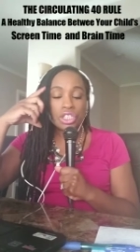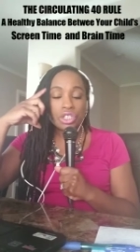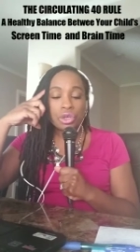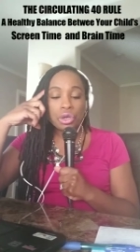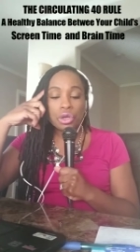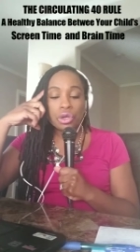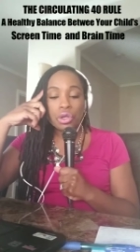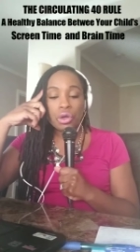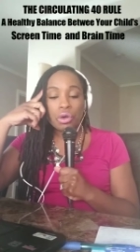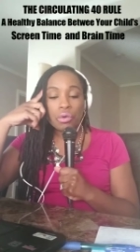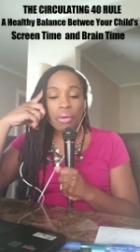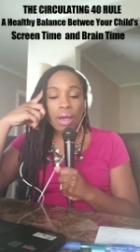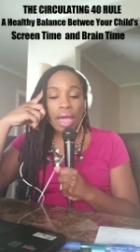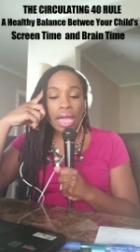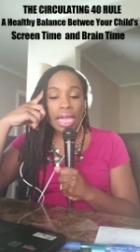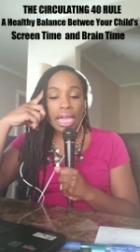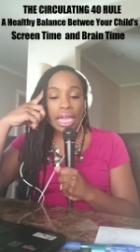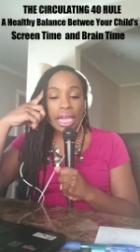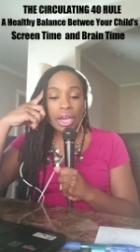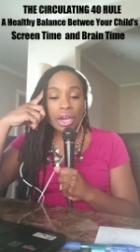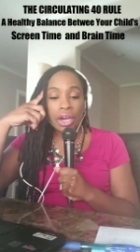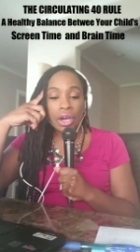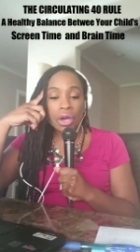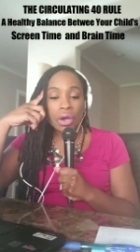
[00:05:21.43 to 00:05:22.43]
circle
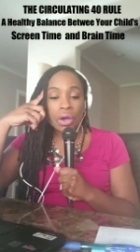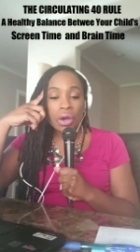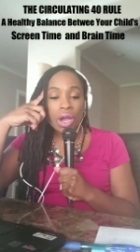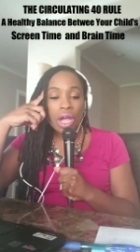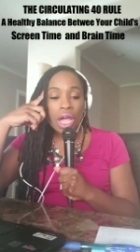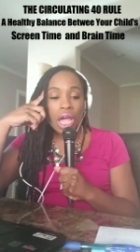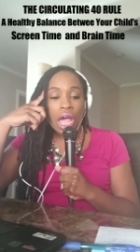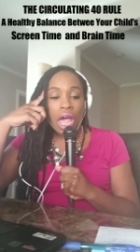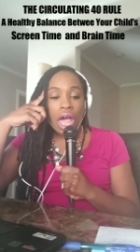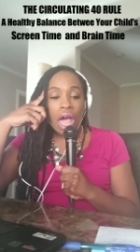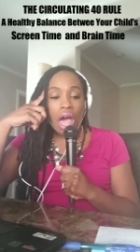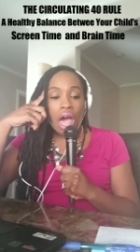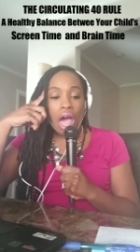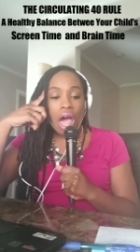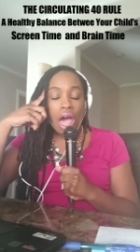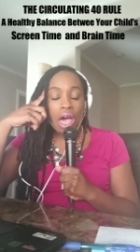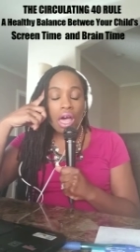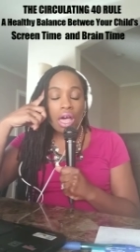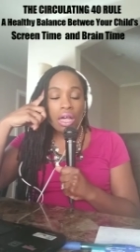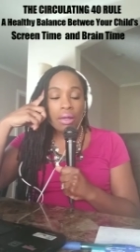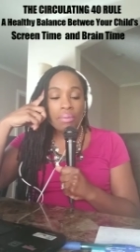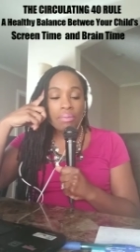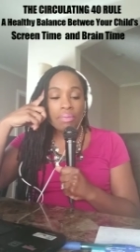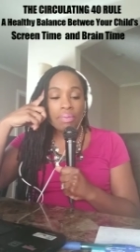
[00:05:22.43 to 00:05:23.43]
right here,
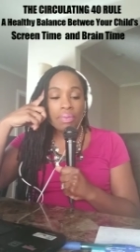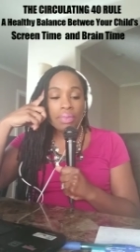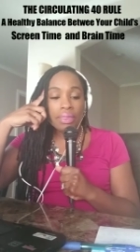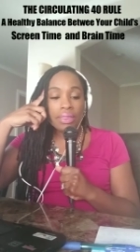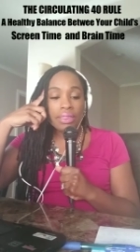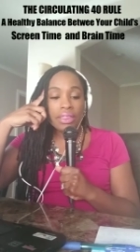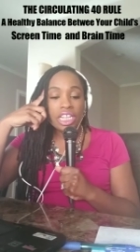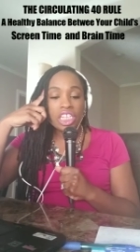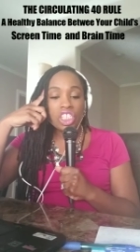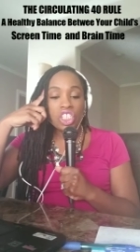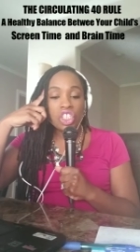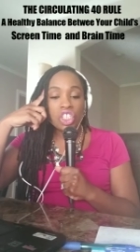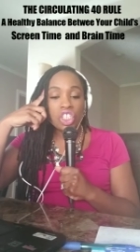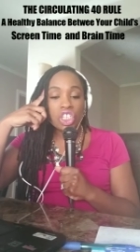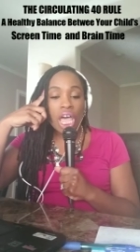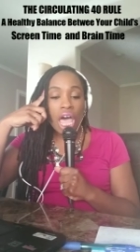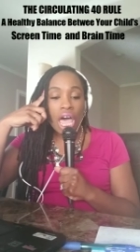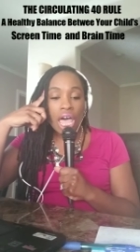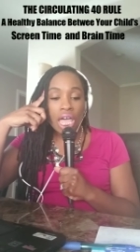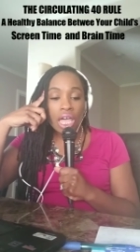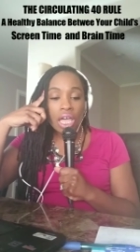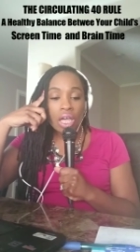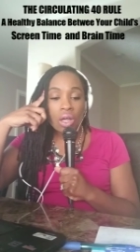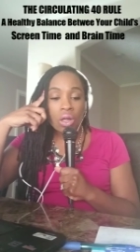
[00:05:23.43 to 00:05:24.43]
the
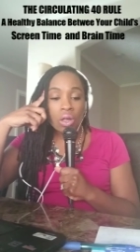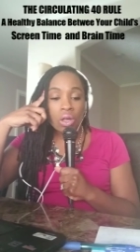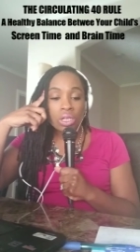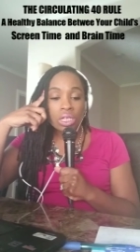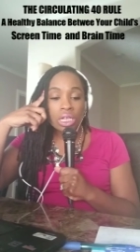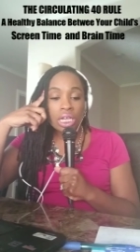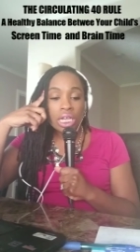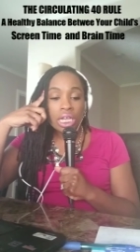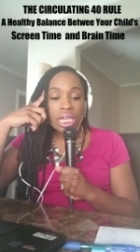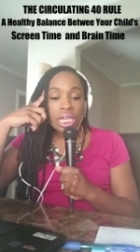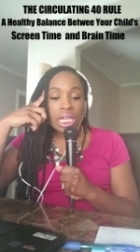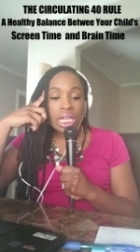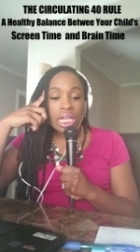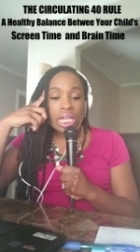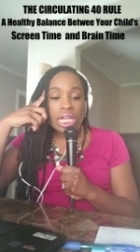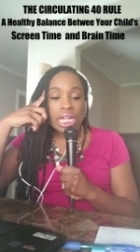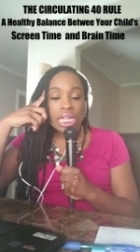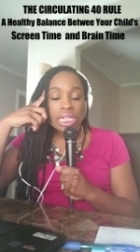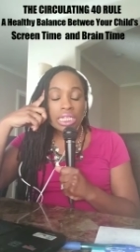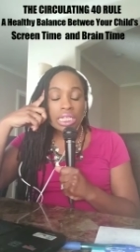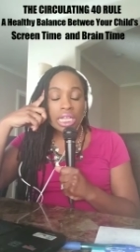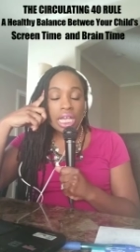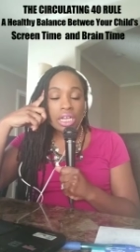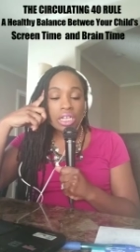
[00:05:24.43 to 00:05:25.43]
child
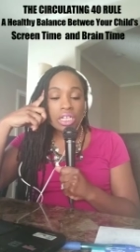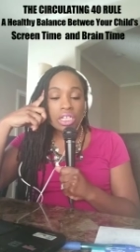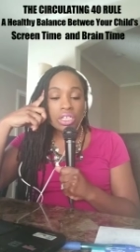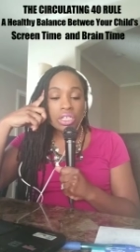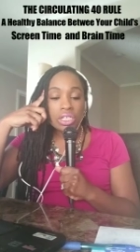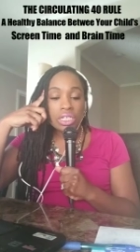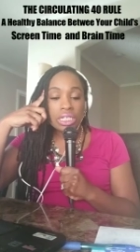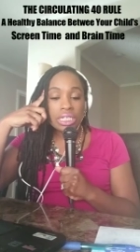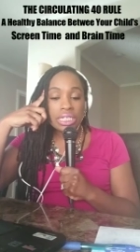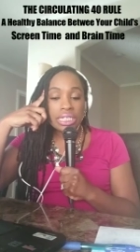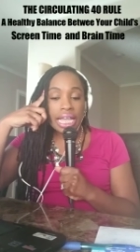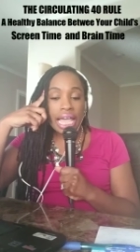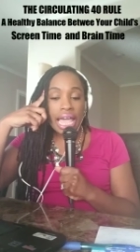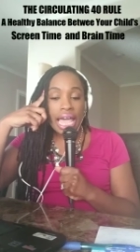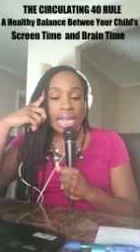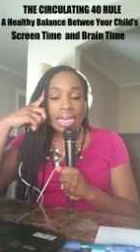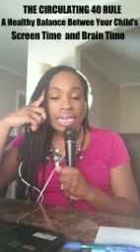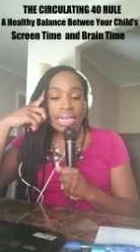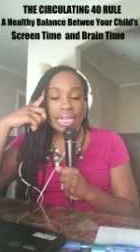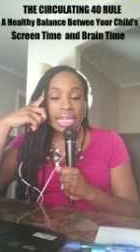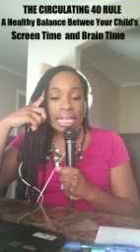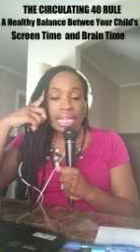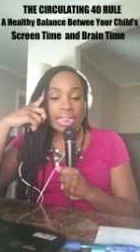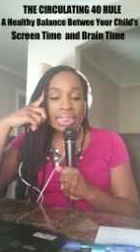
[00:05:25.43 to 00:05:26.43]
is
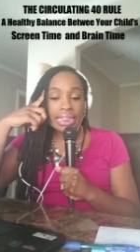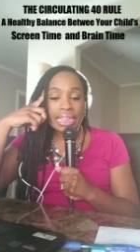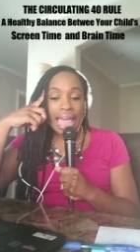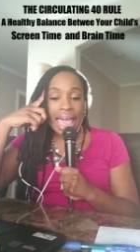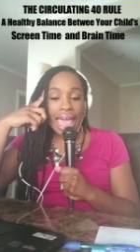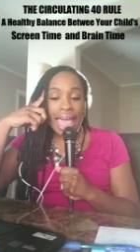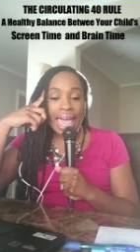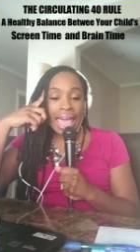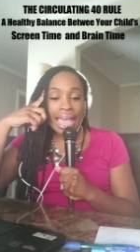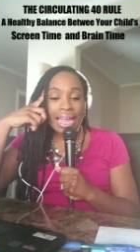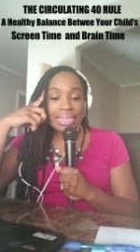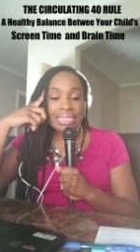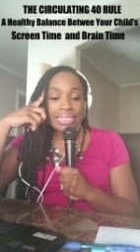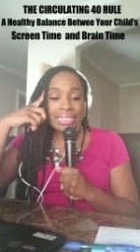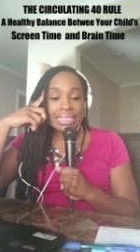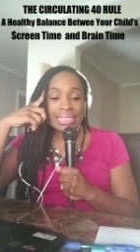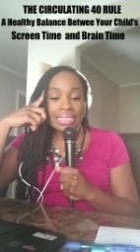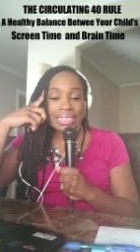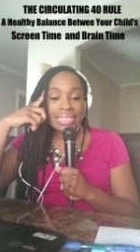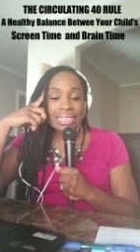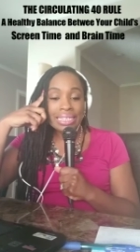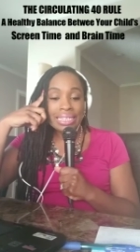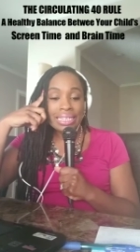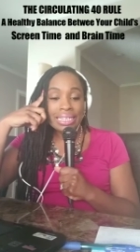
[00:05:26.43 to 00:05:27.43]
understanding that
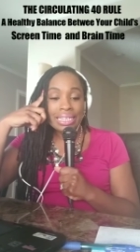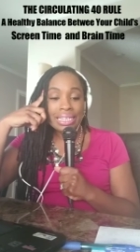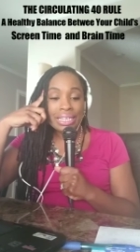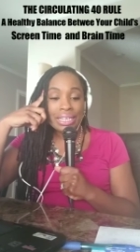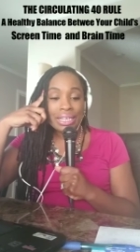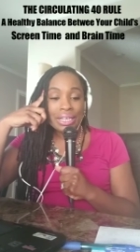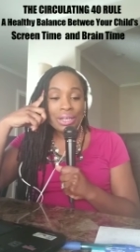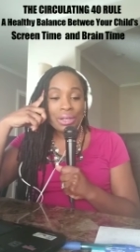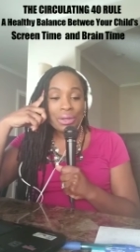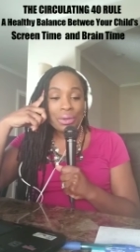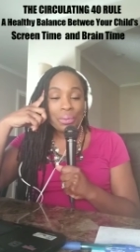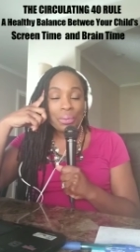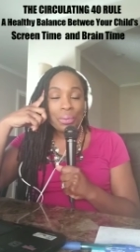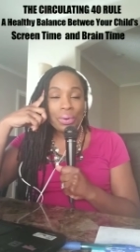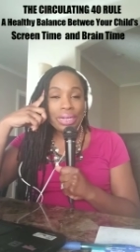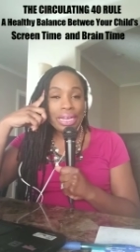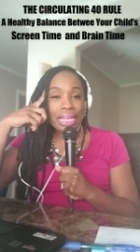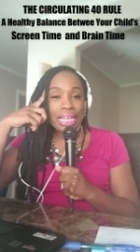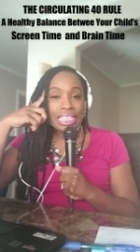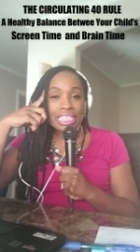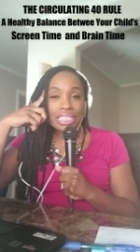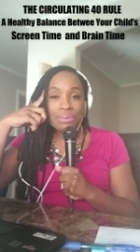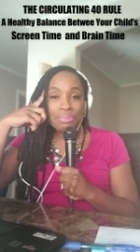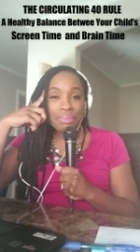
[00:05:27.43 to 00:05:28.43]

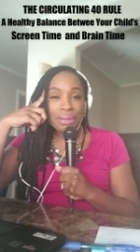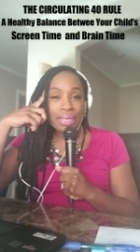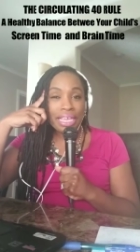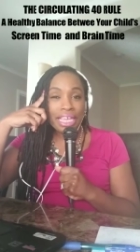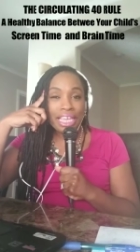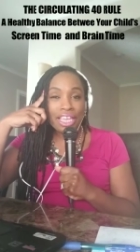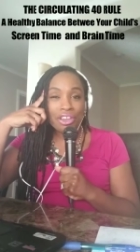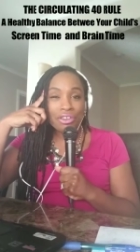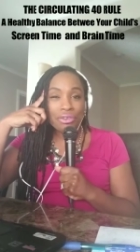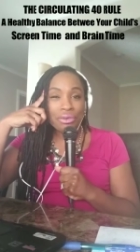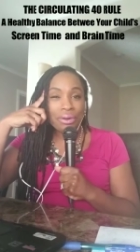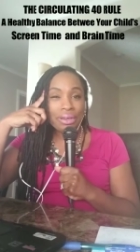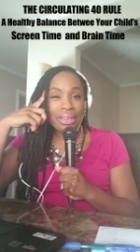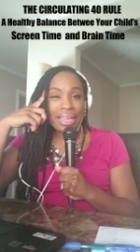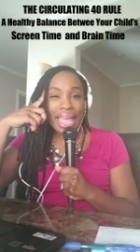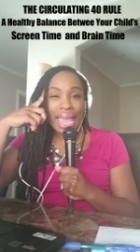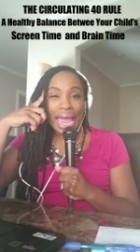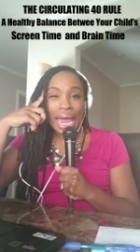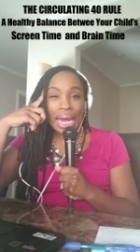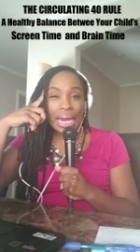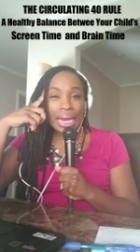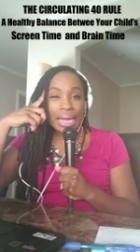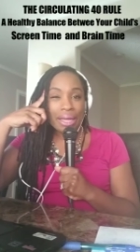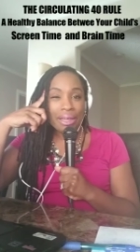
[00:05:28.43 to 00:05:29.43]
when he's being
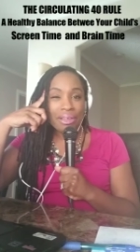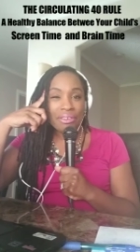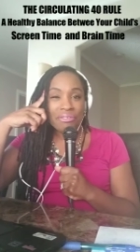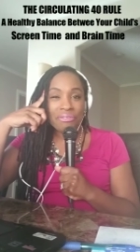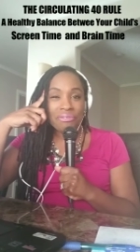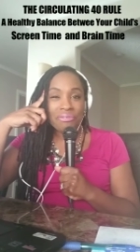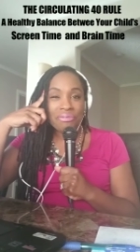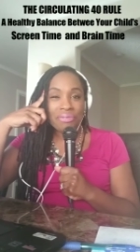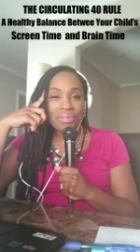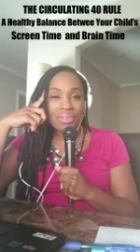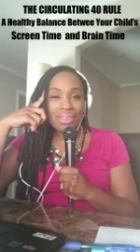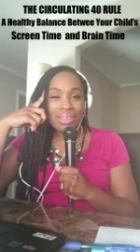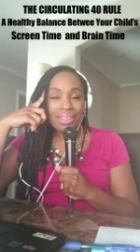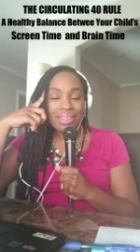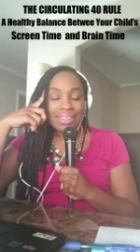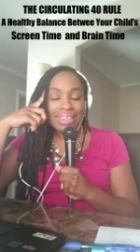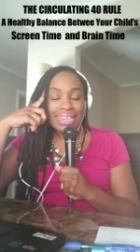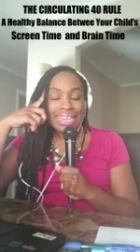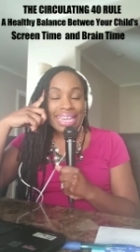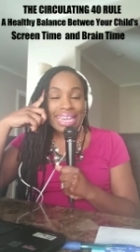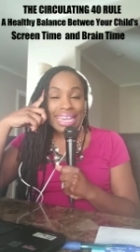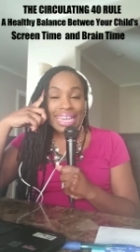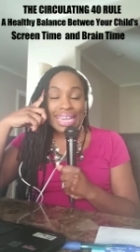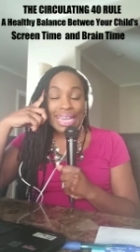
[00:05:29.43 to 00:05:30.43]
creative,
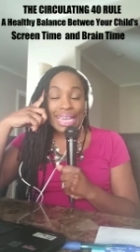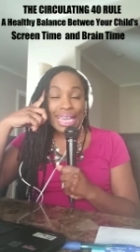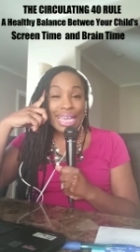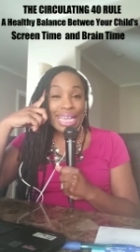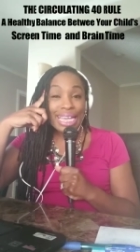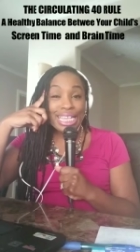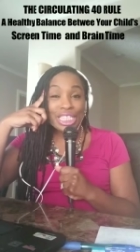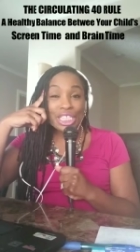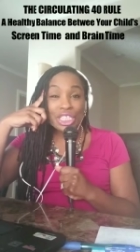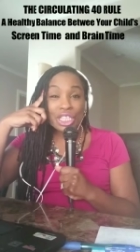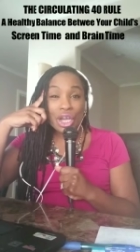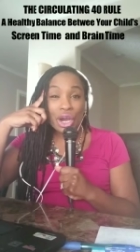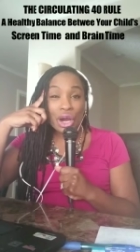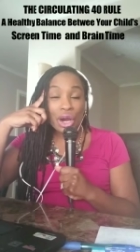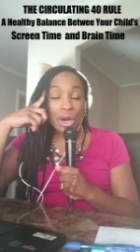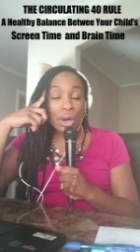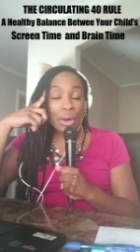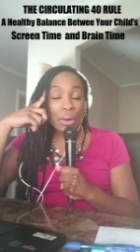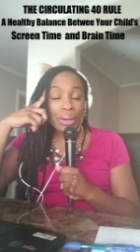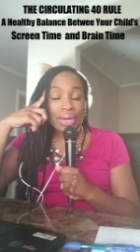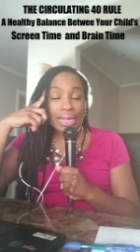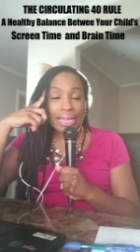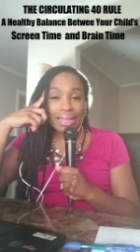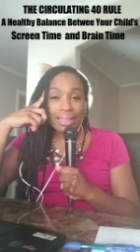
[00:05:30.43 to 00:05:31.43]
he's
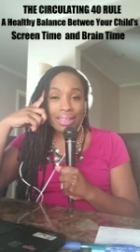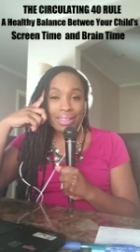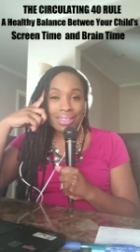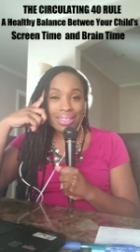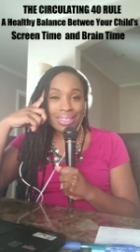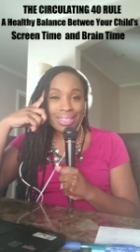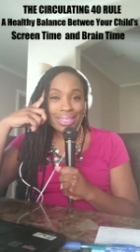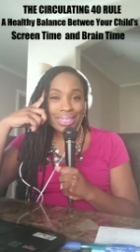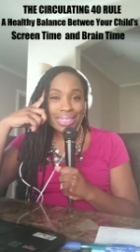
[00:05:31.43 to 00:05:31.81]
earning.